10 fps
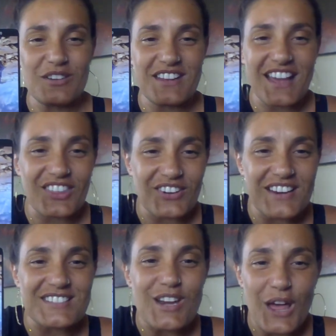together
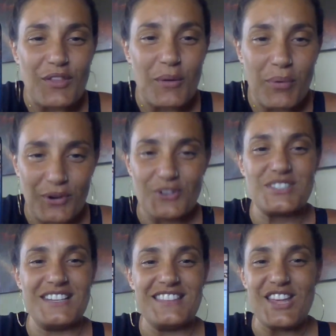is another
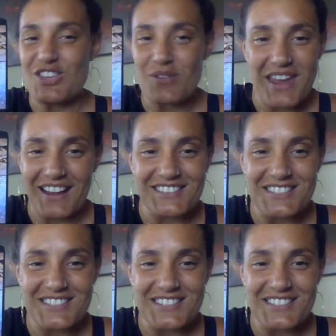person that you can't